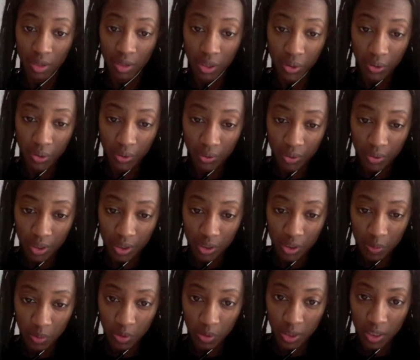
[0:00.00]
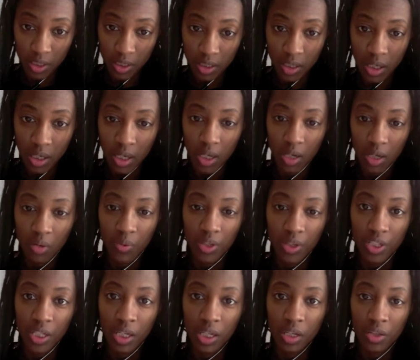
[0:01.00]
load sports,
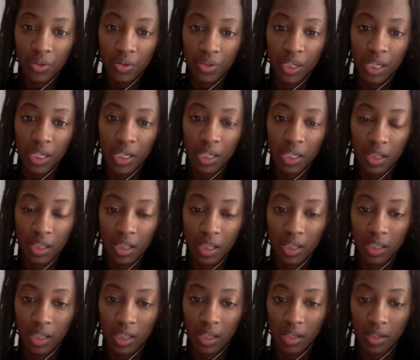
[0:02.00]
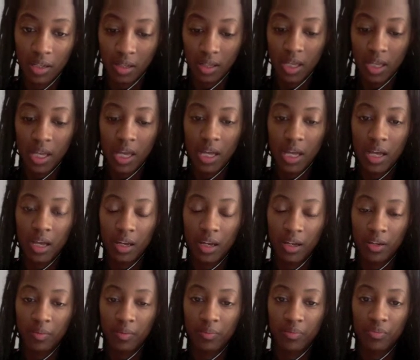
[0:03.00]
which include anything that
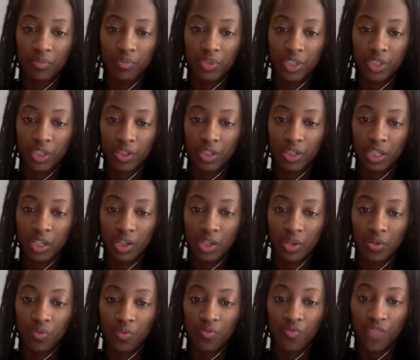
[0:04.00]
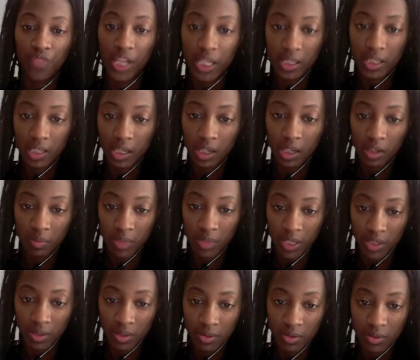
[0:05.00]
results in you flexing your
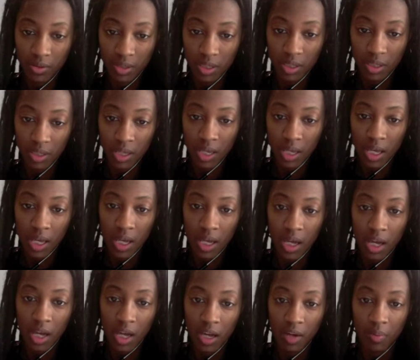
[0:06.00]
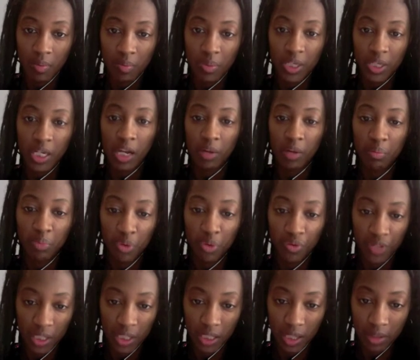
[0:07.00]
muscles but not
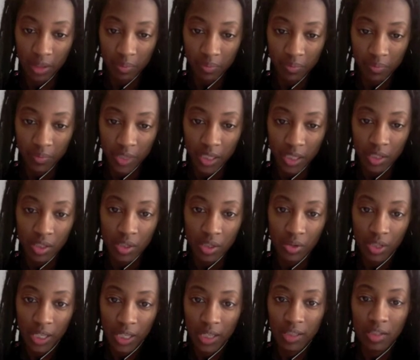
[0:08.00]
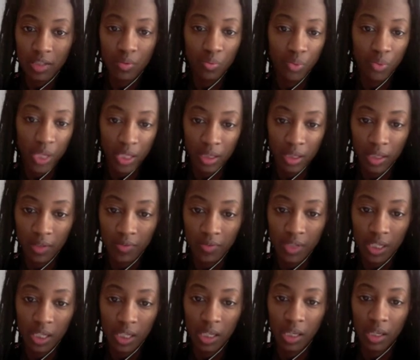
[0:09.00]
moving them. So that's
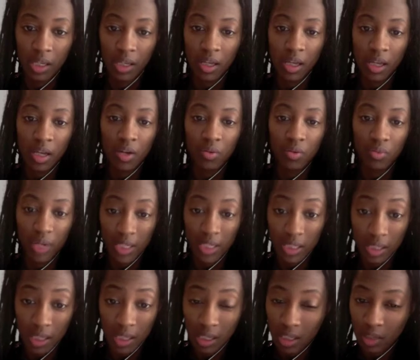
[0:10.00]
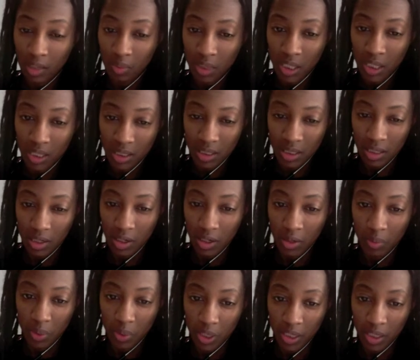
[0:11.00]
weightlifting, wrestling can be considered a
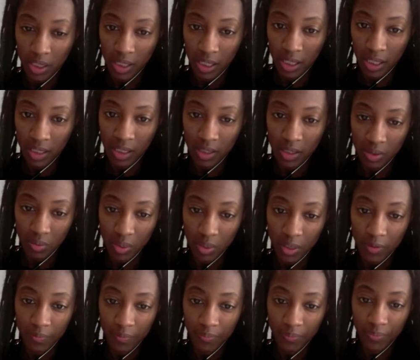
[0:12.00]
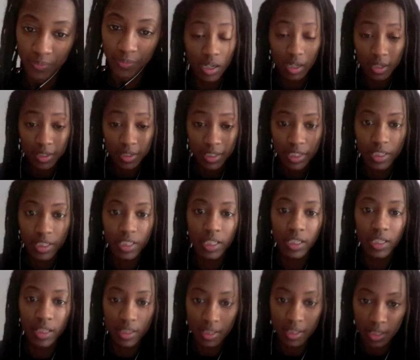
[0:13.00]
part of that as well. On to the
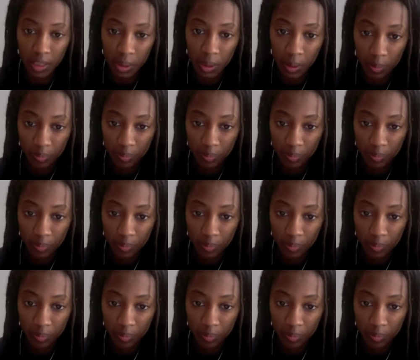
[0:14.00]
exam.